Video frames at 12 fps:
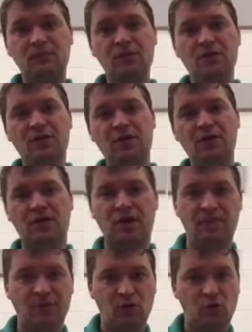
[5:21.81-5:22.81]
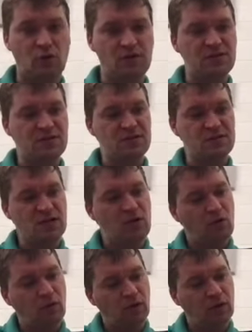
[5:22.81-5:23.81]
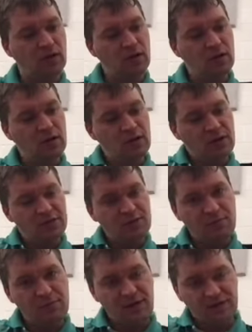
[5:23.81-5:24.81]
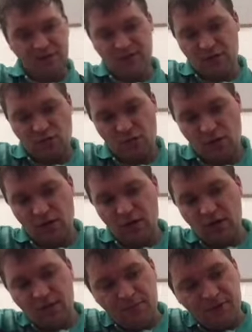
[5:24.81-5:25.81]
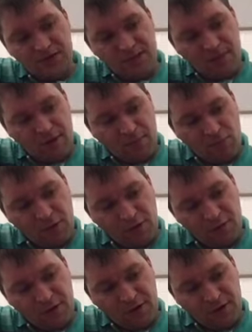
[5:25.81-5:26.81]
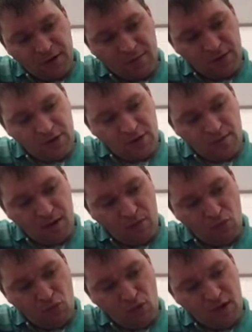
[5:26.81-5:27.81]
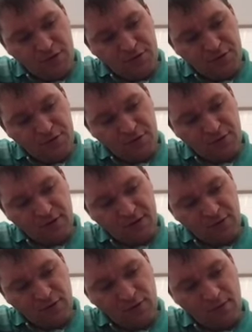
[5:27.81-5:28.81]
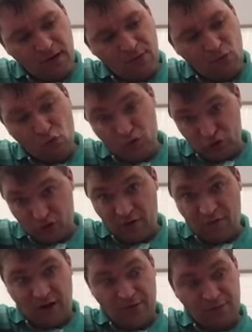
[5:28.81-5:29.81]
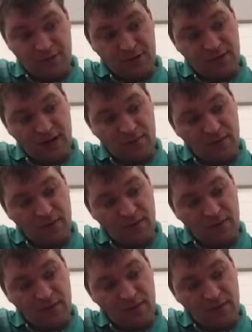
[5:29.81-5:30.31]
Another common chord is the C chord. To play the C chord, I'm going to take my pointer finger and I'm going to come up 1-2 strings from the bottom, or string 5 from the top.